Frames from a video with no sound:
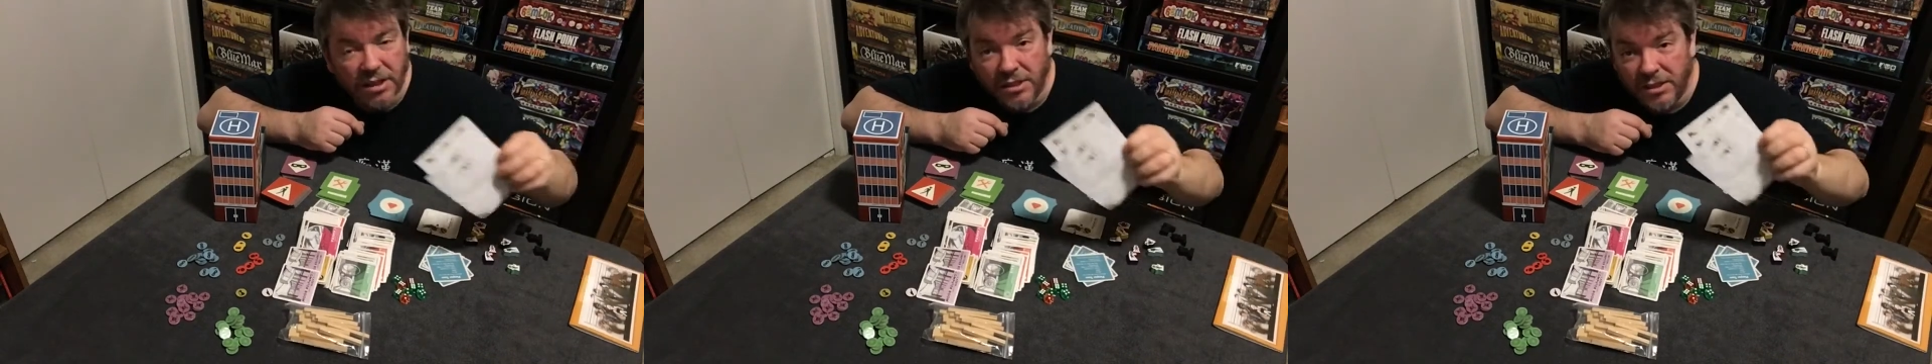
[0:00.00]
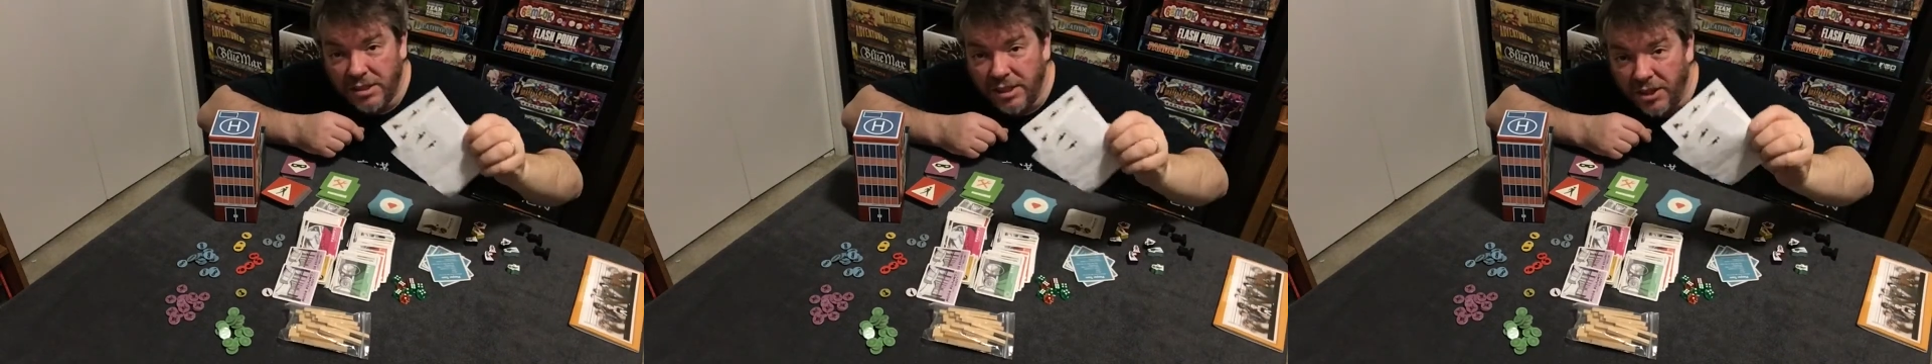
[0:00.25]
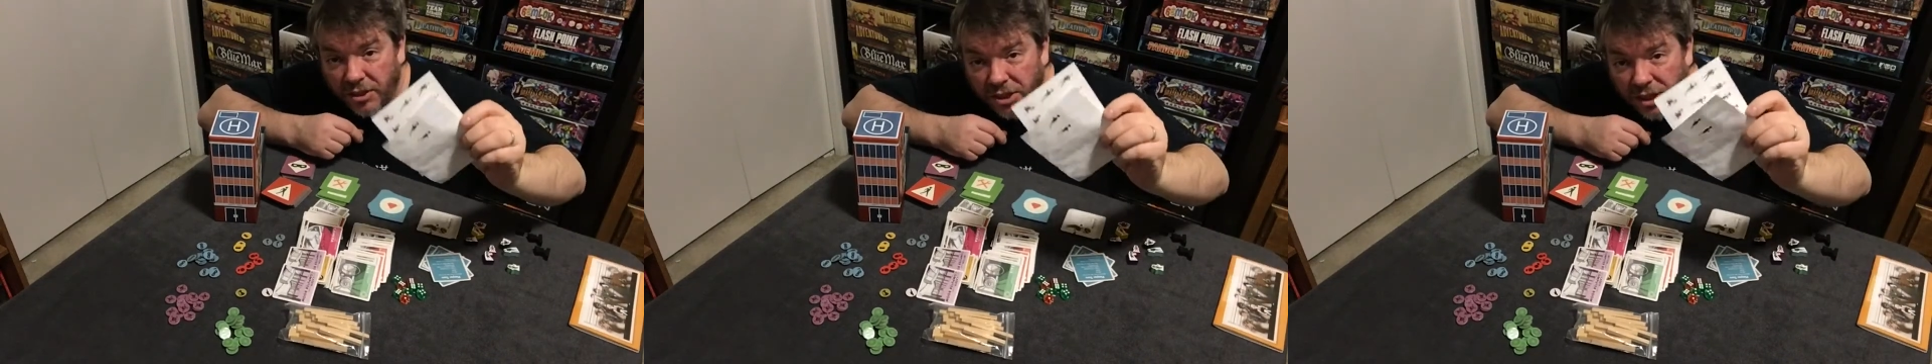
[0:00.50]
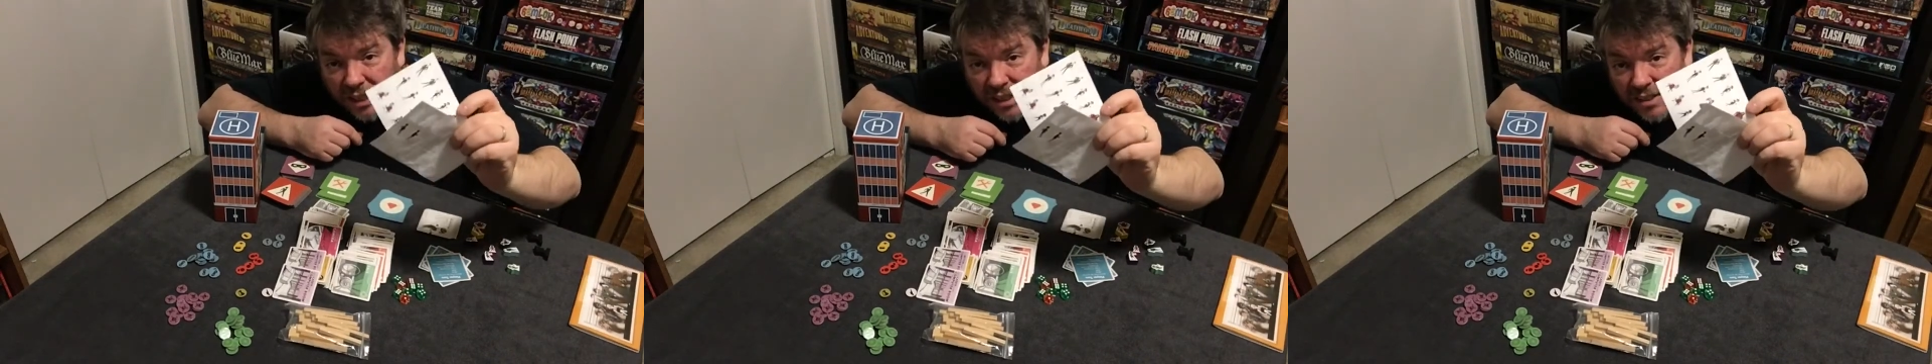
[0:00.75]
sticker
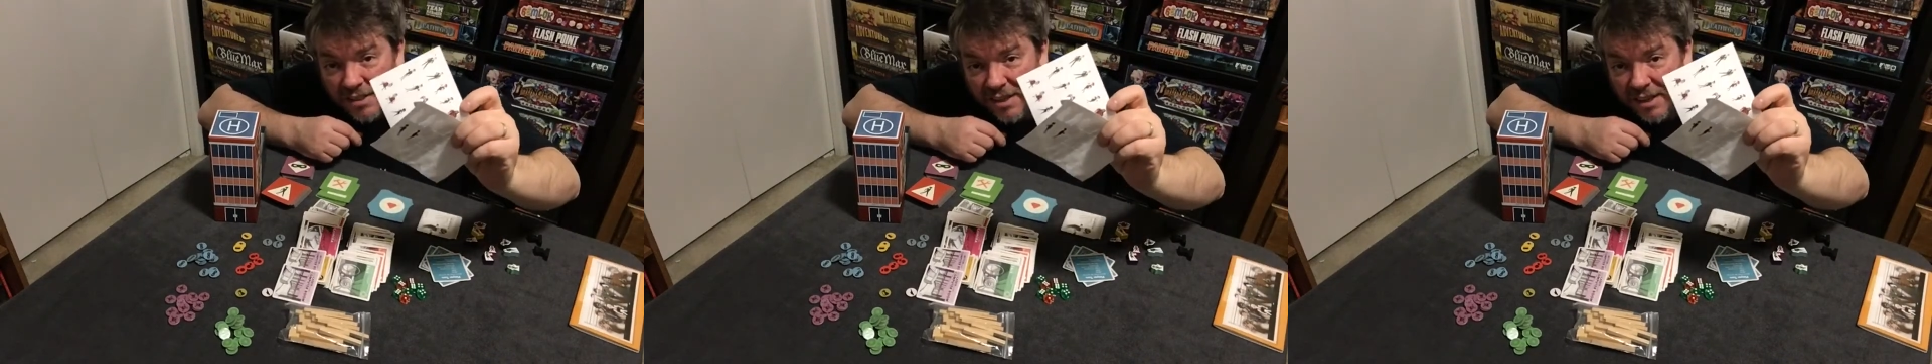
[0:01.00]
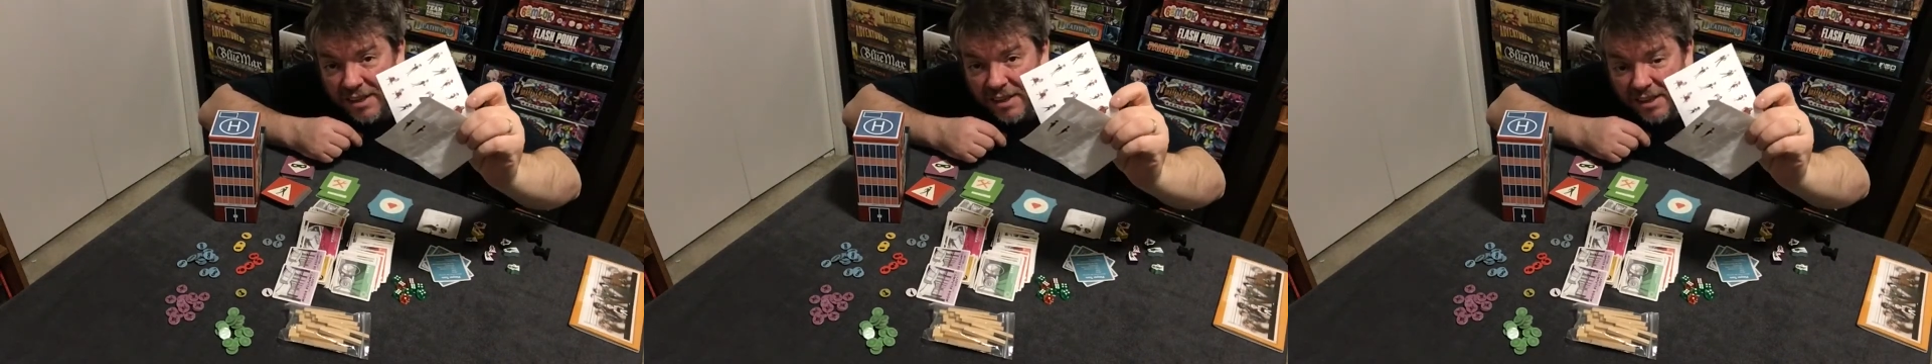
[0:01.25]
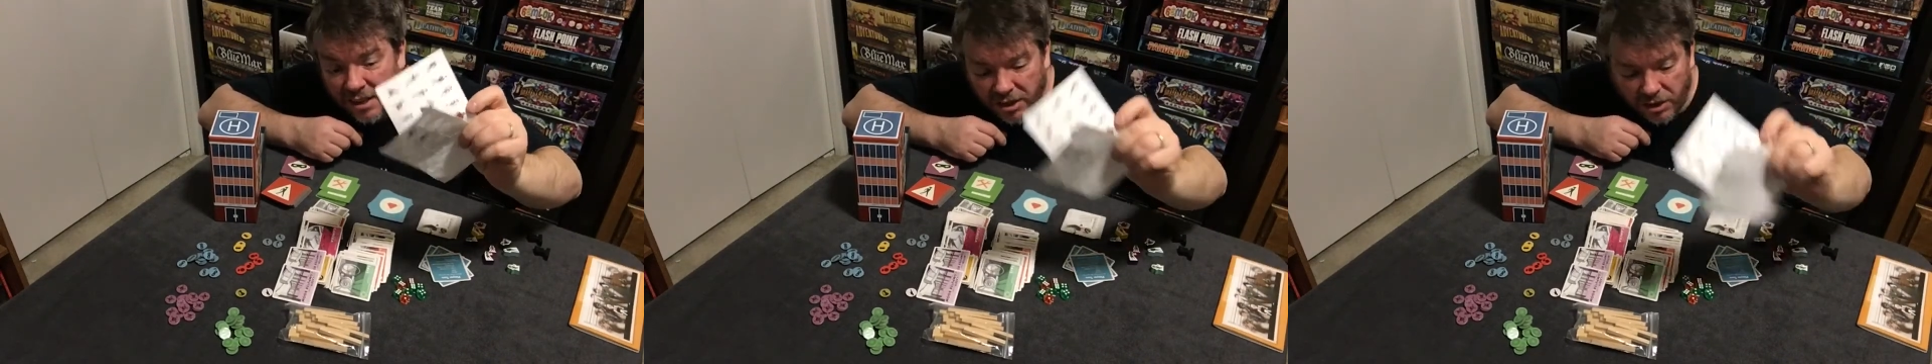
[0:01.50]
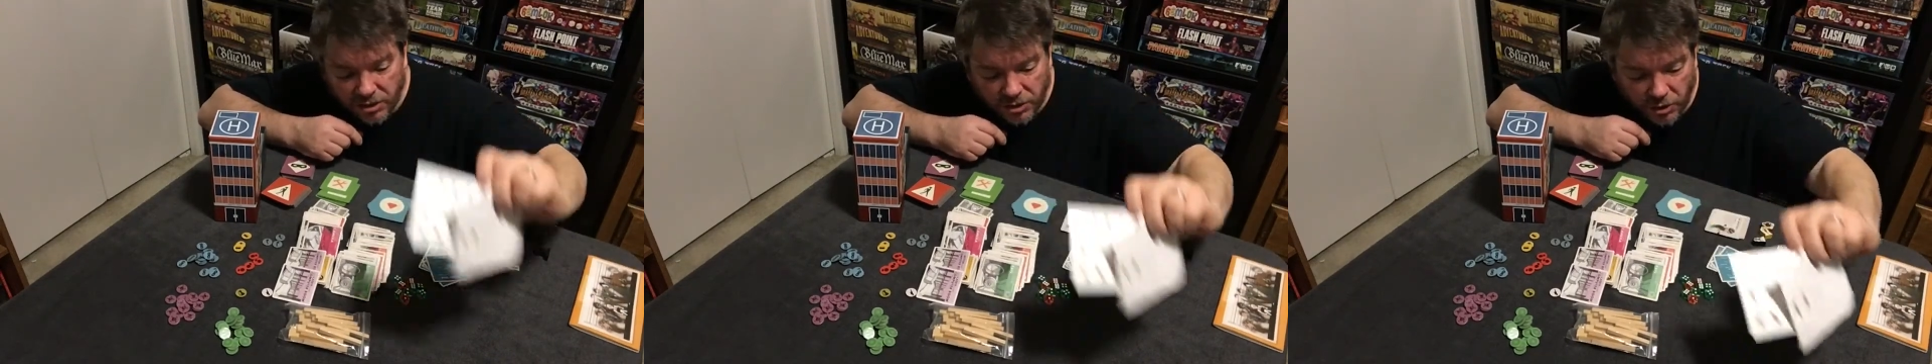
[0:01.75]
sheets
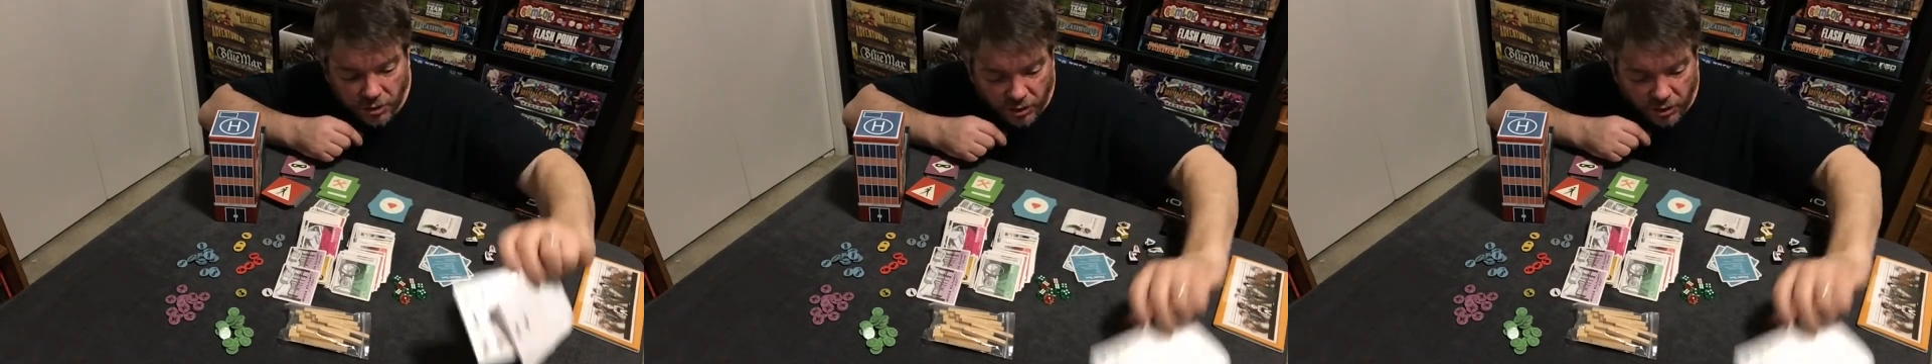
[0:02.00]
so you